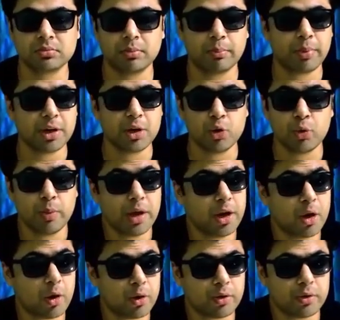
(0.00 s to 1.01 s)
but you may
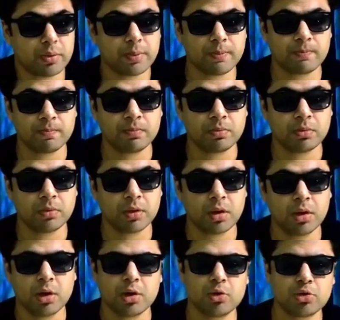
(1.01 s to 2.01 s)
not.
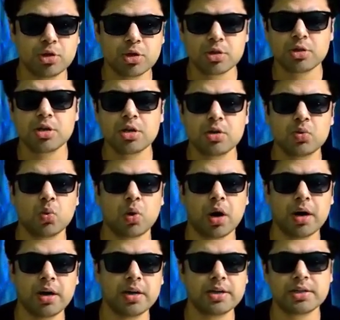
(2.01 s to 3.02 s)
You just need to
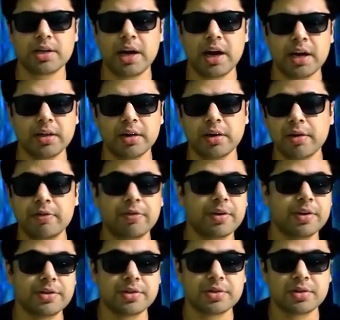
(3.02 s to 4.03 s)
understand the
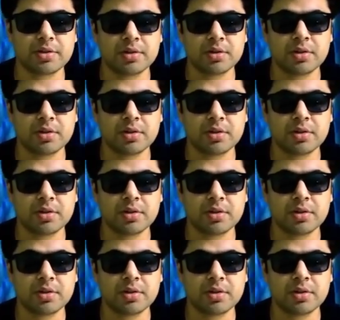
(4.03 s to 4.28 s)
difference